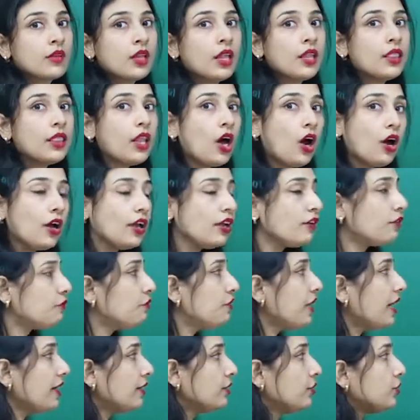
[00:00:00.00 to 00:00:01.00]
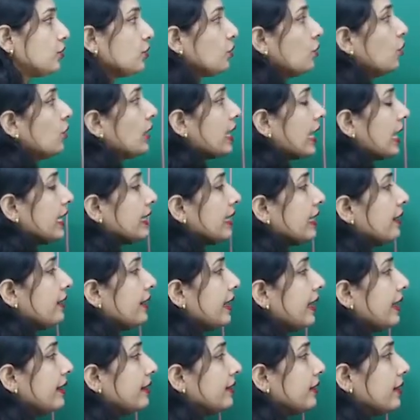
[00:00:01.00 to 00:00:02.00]
Now, if that's so, can I
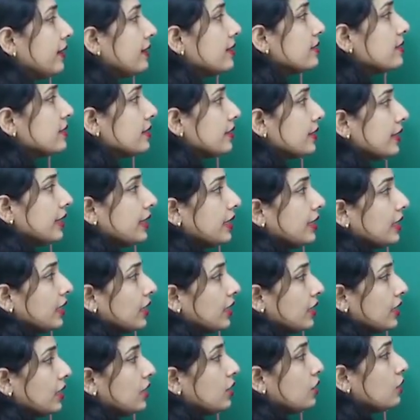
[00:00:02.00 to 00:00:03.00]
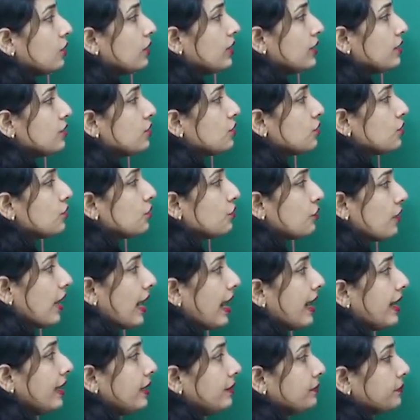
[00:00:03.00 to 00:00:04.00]
write this equals to
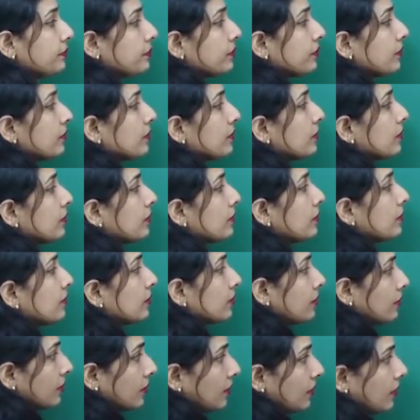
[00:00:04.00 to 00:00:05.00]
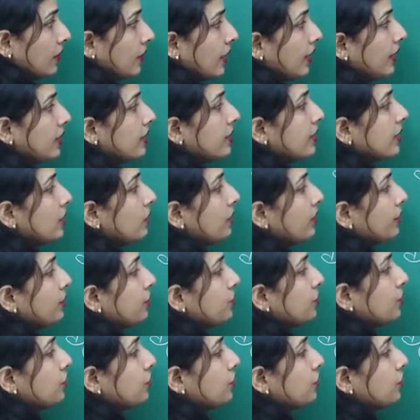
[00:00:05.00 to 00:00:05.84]
y is equals to